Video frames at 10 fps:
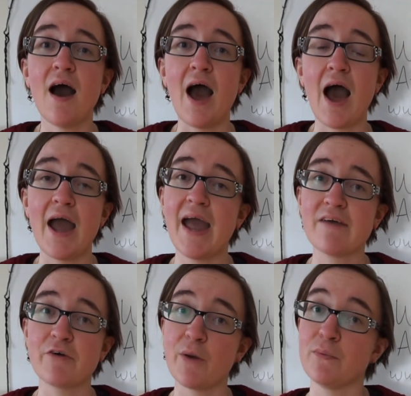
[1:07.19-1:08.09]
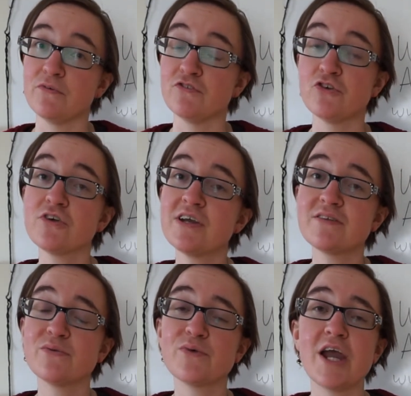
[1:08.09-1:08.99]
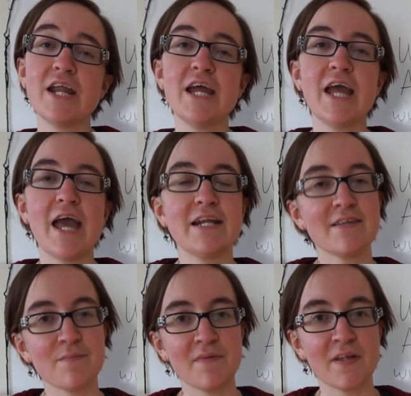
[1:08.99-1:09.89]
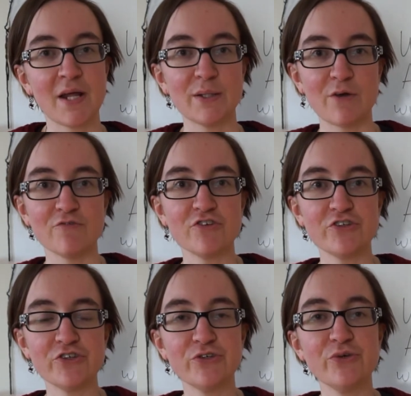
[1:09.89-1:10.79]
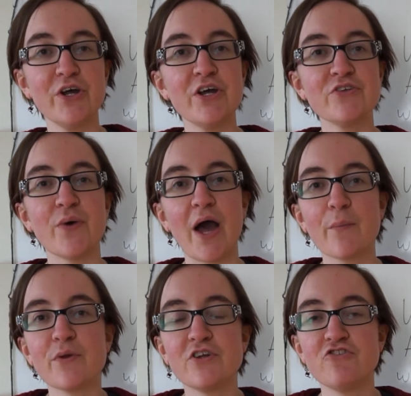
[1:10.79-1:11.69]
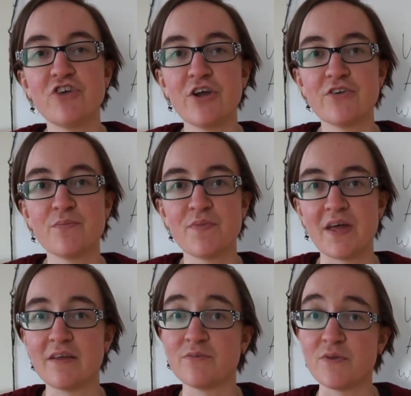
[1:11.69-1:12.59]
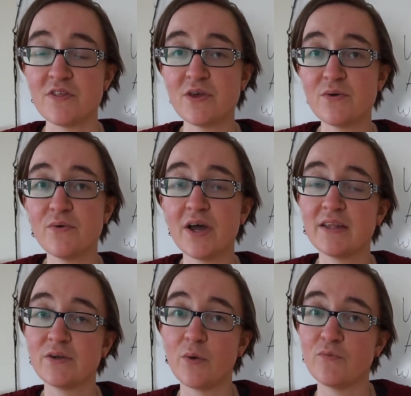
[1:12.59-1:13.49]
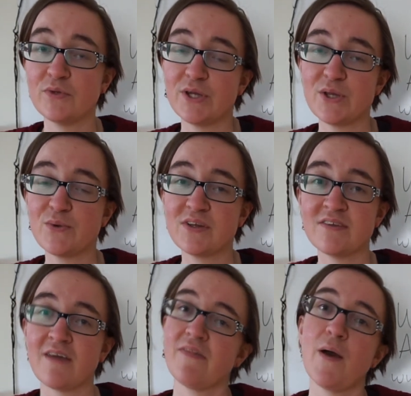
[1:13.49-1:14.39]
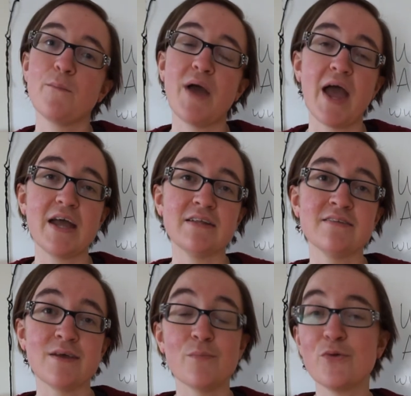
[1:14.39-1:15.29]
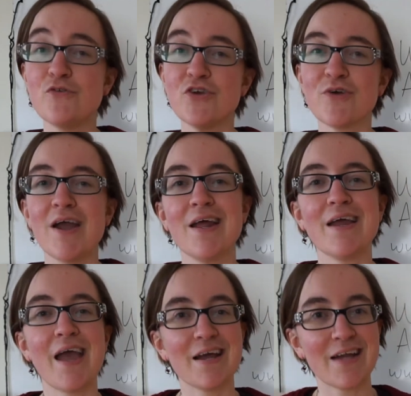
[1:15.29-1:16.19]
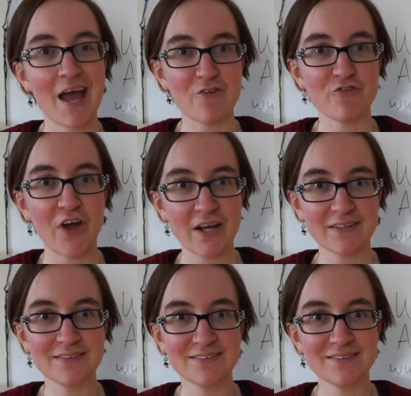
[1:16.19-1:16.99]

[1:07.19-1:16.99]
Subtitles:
I have a couple of degrees in writing and it's something that I love to do. So I'm going to share some things with you and hopefully you can take them and improve your writing and have fun.